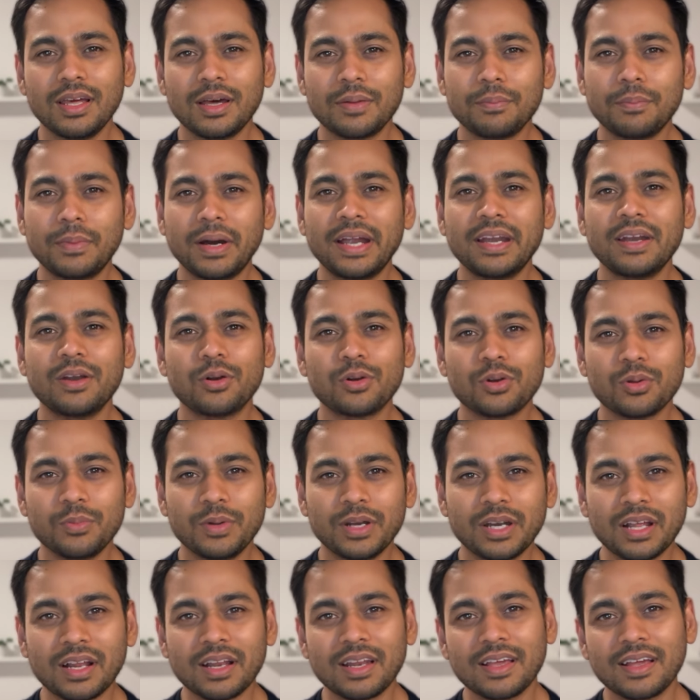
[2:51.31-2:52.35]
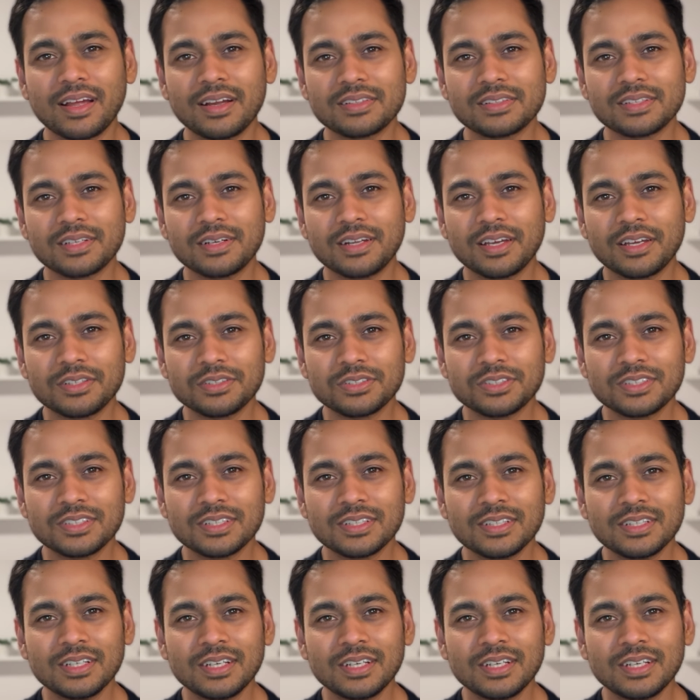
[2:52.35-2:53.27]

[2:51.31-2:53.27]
our mind automatically gets attached.